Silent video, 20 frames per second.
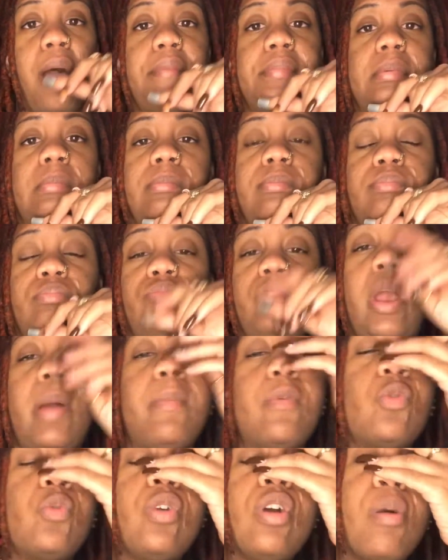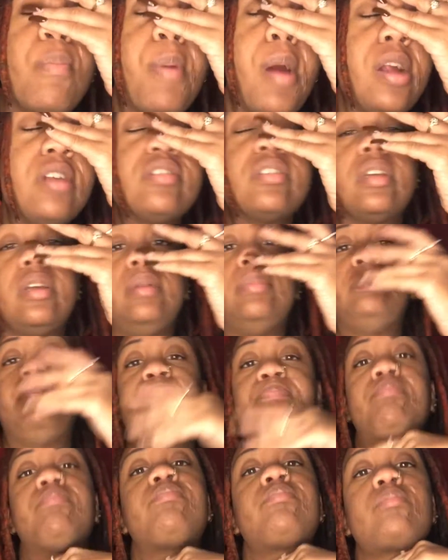I'm a real person,
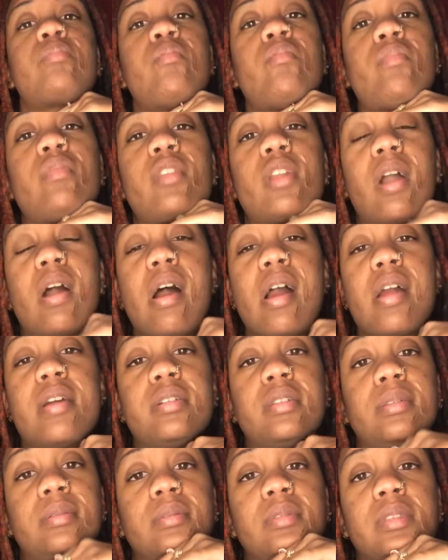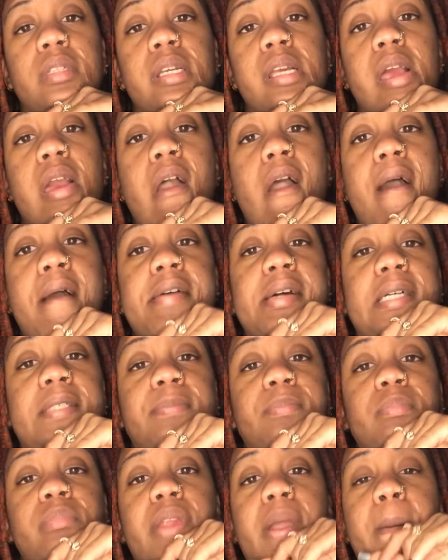okay? I'm
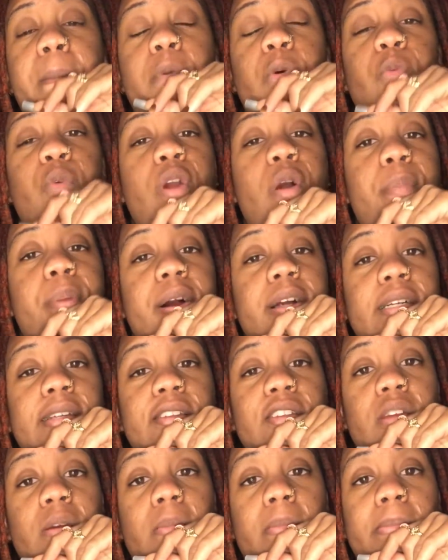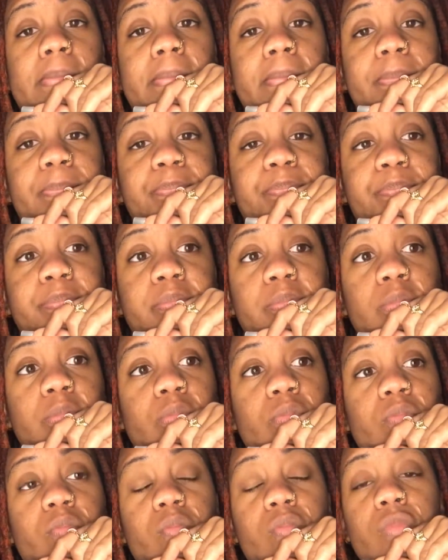a real person
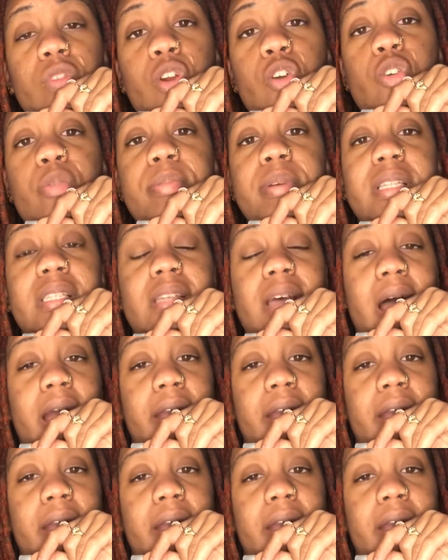who be tired.